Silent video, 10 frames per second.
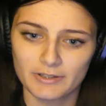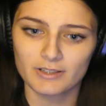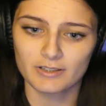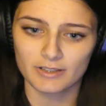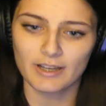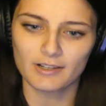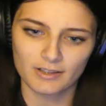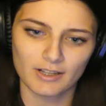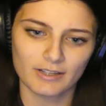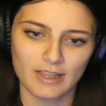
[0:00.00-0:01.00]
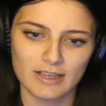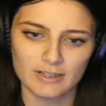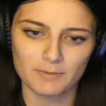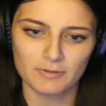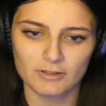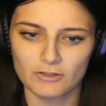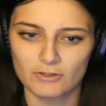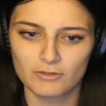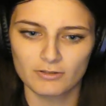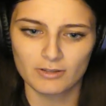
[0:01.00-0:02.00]
Because, again, like last
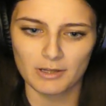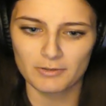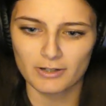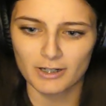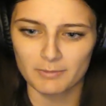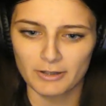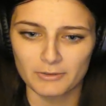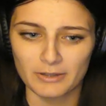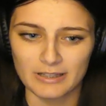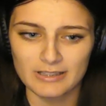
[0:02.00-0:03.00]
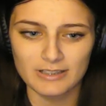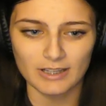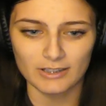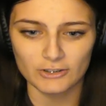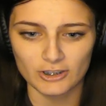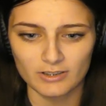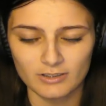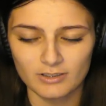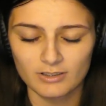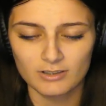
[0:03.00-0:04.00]
episode, they were talking about doing a C
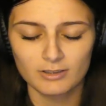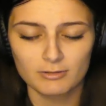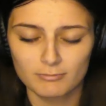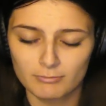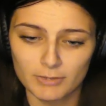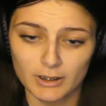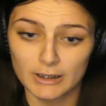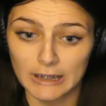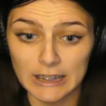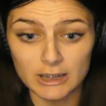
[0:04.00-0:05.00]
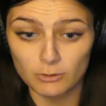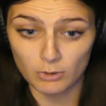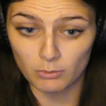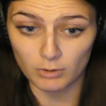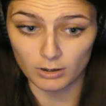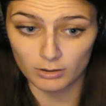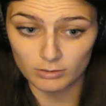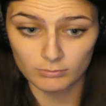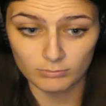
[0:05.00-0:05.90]
section. But at least it went well.